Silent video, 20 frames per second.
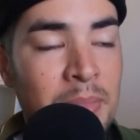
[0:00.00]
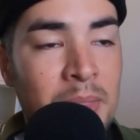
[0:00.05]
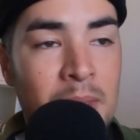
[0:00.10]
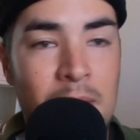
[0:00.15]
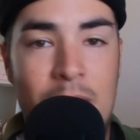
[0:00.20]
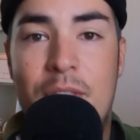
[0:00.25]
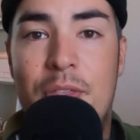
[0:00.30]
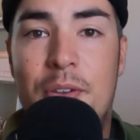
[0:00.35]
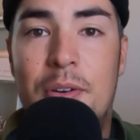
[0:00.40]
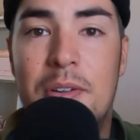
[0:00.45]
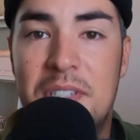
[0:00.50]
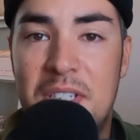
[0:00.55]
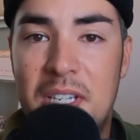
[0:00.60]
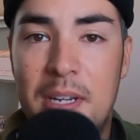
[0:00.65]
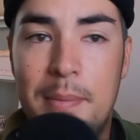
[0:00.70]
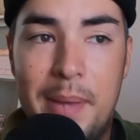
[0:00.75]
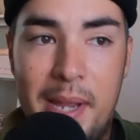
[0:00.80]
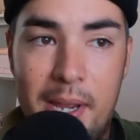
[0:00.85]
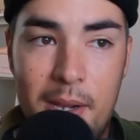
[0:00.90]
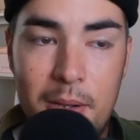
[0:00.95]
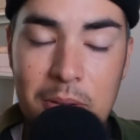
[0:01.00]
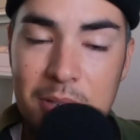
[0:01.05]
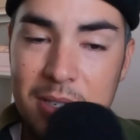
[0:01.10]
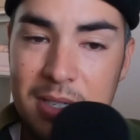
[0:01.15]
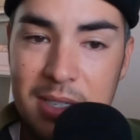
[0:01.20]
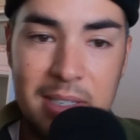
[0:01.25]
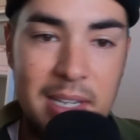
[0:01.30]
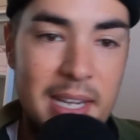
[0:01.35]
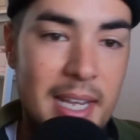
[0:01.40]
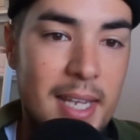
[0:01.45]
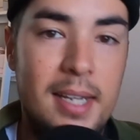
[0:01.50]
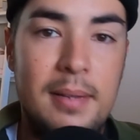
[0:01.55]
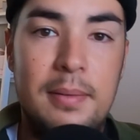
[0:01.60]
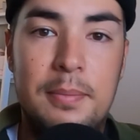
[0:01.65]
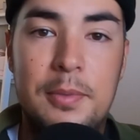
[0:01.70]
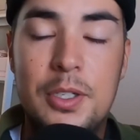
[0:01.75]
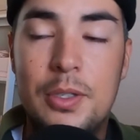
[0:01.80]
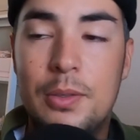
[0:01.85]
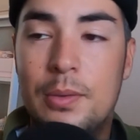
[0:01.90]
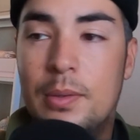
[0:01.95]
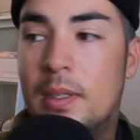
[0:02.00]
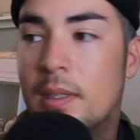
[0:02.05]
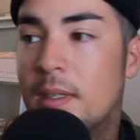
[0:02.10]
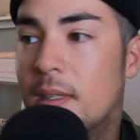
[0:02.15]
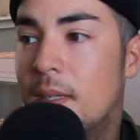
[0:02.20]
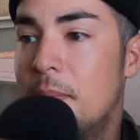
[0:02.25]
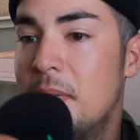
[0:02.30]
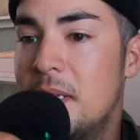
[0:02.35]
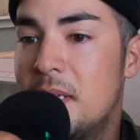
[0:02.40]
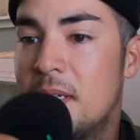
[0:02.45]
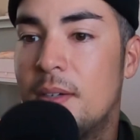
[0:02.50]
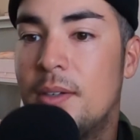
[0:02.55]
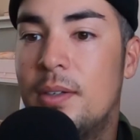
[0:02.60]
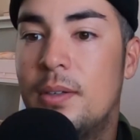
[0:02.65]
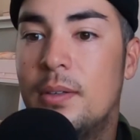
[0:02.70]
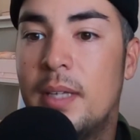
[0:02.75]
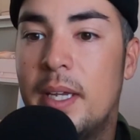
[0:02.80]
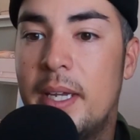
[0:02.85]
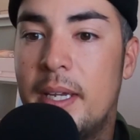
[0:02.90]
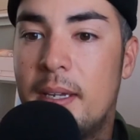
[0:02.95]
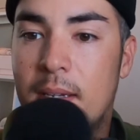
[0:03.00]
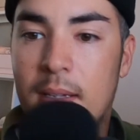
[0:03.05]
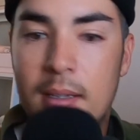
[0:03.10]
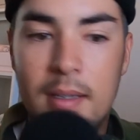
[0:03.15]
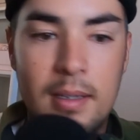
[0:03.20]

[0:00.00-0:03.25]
13 pounds. And dude, let me tell you, like,